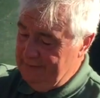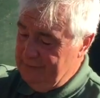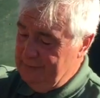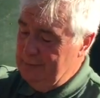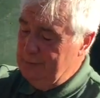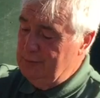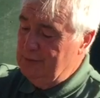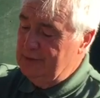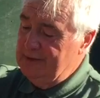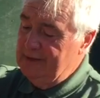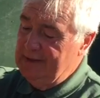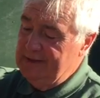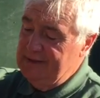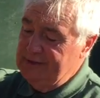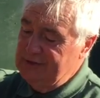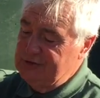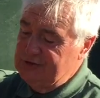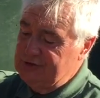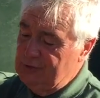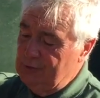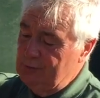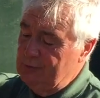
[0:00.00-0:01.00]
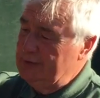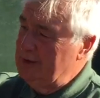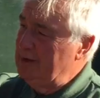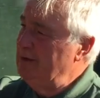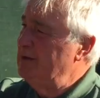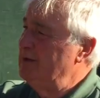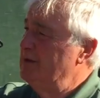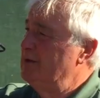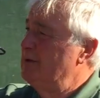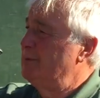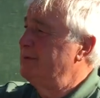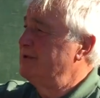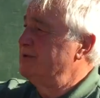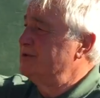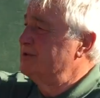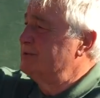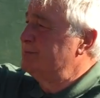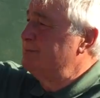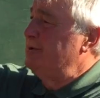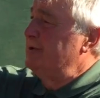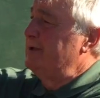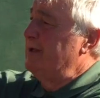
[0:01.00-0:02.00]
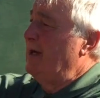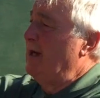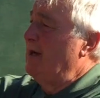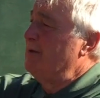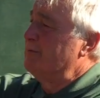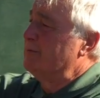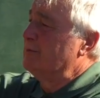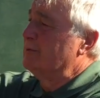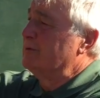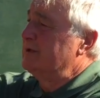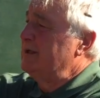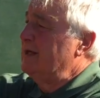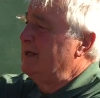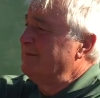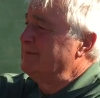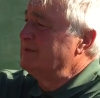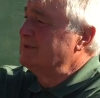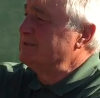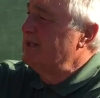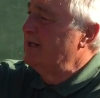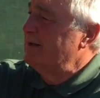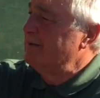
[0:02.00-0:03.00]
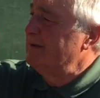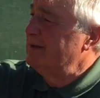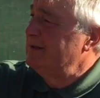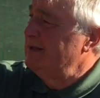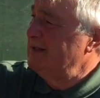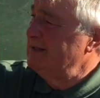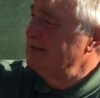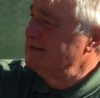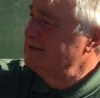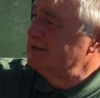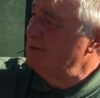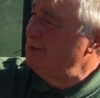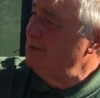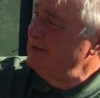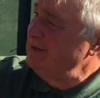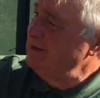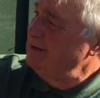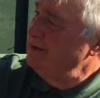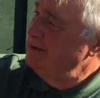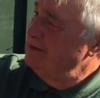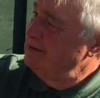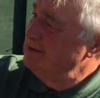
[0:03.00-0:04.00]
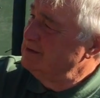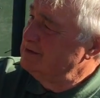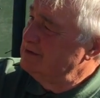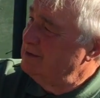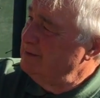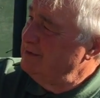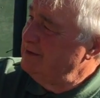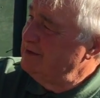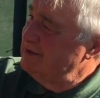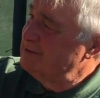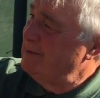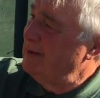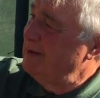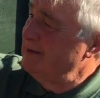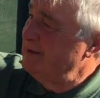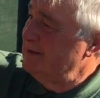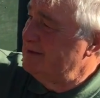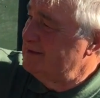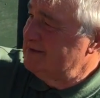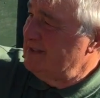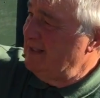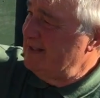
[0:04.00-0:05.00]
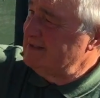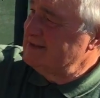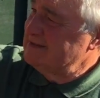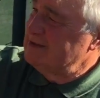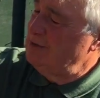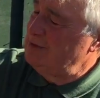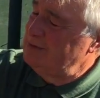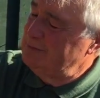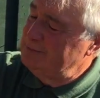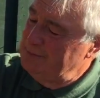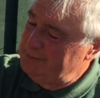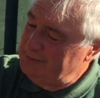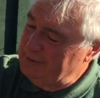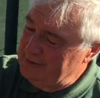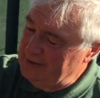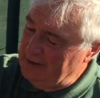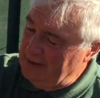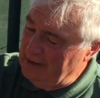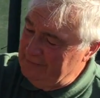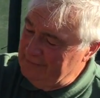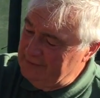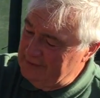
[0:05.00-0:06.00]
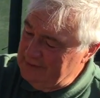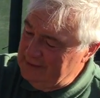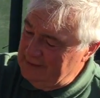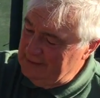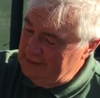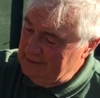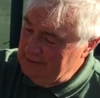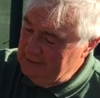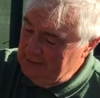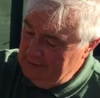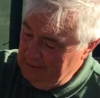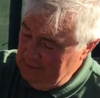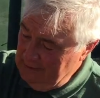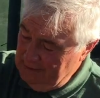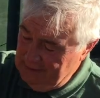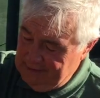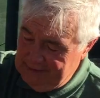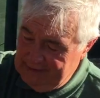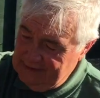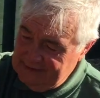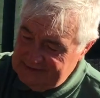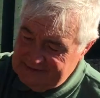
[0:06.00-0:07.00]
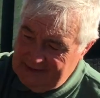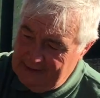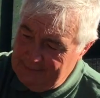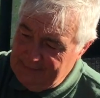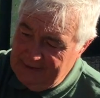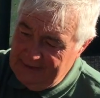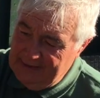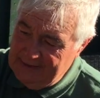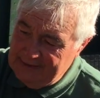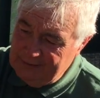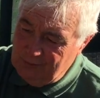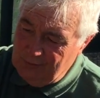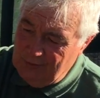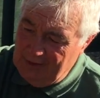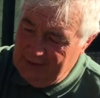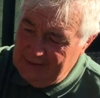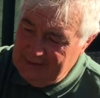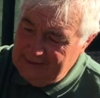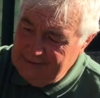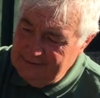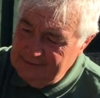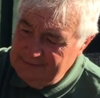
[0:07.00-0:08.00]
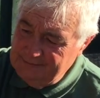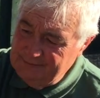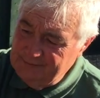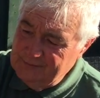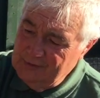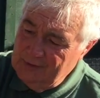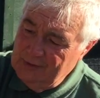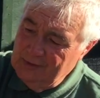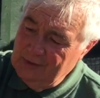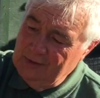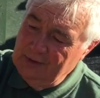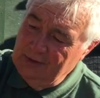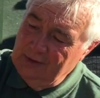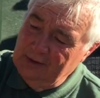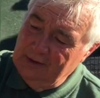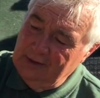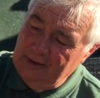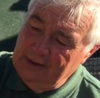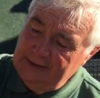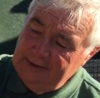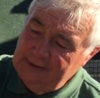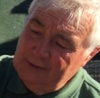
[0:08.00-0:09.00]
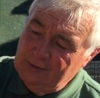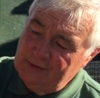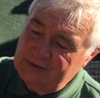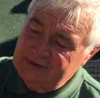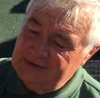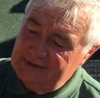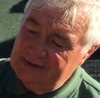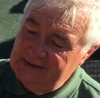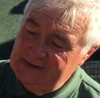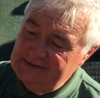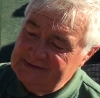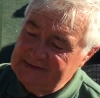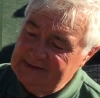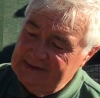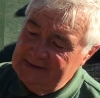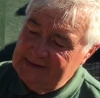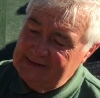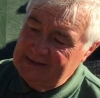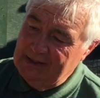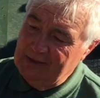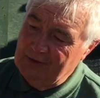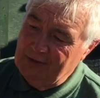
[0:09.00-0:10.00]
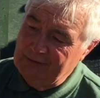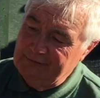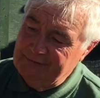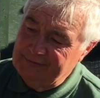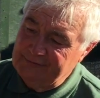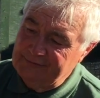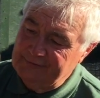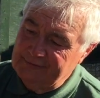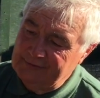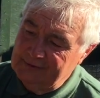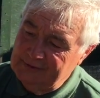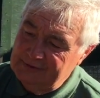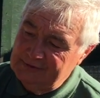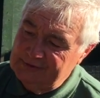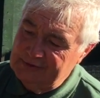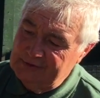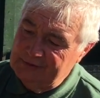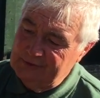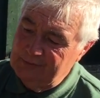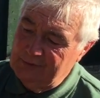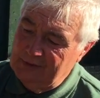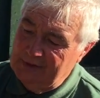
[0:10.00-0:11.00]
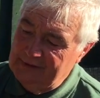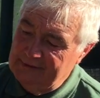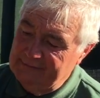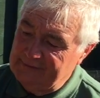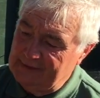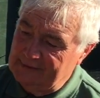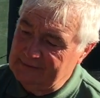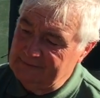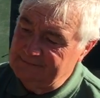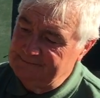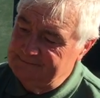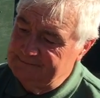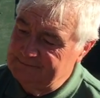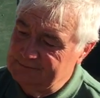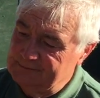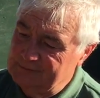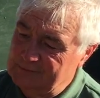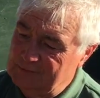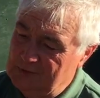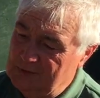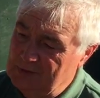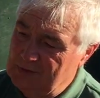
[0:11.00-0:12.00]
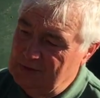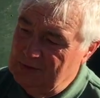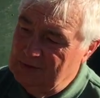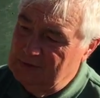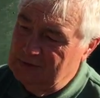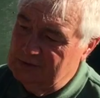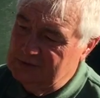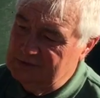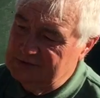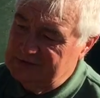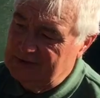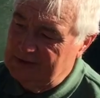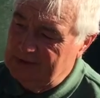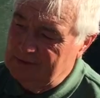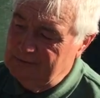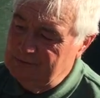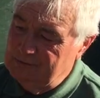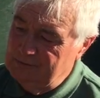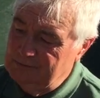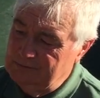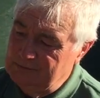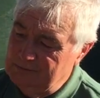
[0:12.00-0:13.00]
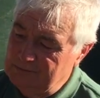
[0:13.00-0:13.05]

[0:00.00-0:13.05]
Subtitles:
If we want it any shorter, we just put it over on the other turret that side. So this one that's that side, we put it over there. Then it's up out of the way and nice and easy to get off and do whatever. So